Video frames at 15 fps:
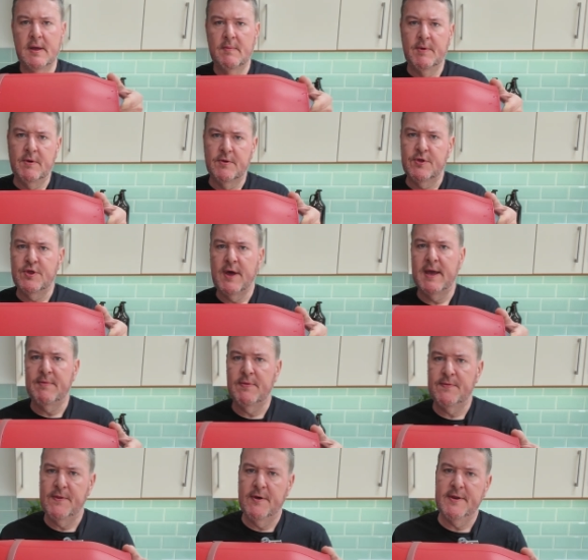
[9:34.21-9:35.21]
We've got to shake
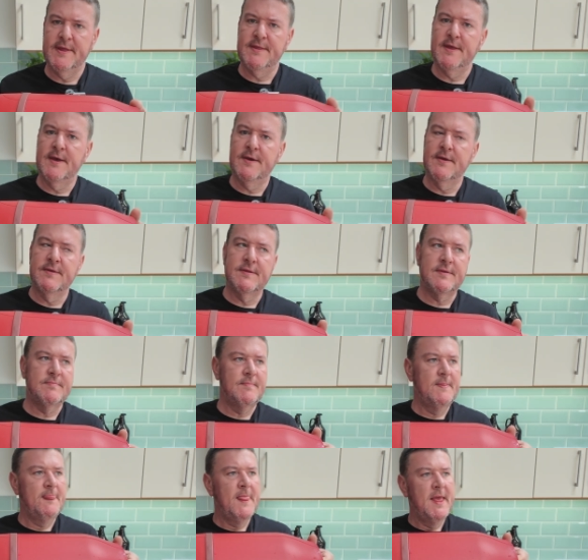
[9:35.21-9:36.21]
for 30 seconds.
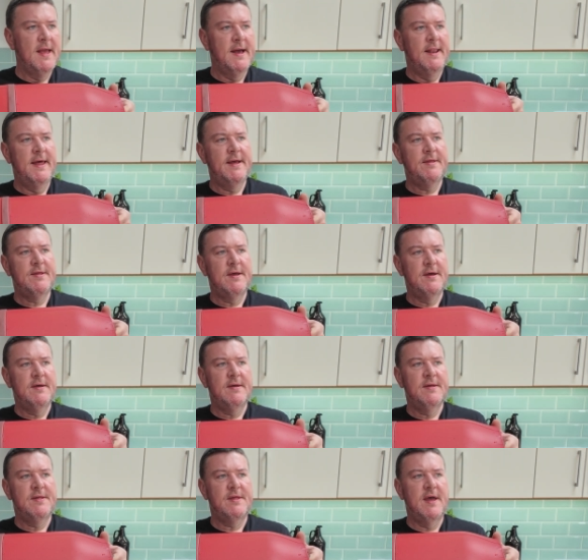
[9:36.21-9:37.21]

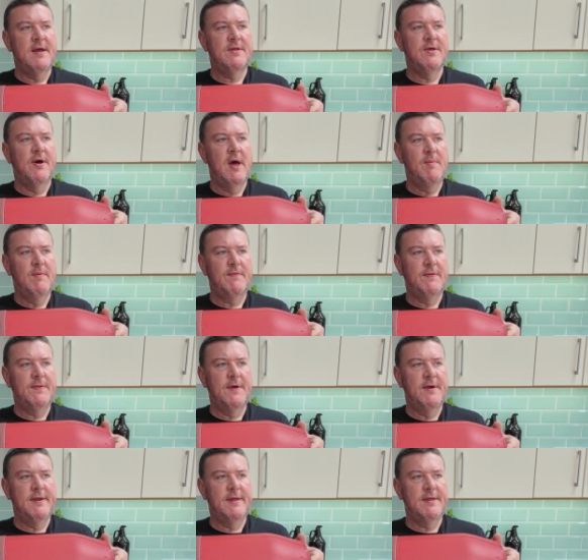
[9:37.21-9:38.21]
Alexa, set a timer for
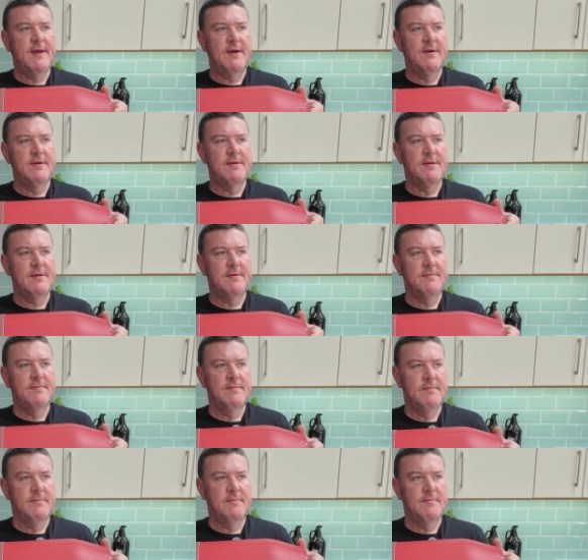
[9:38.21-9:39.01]
30 seconds.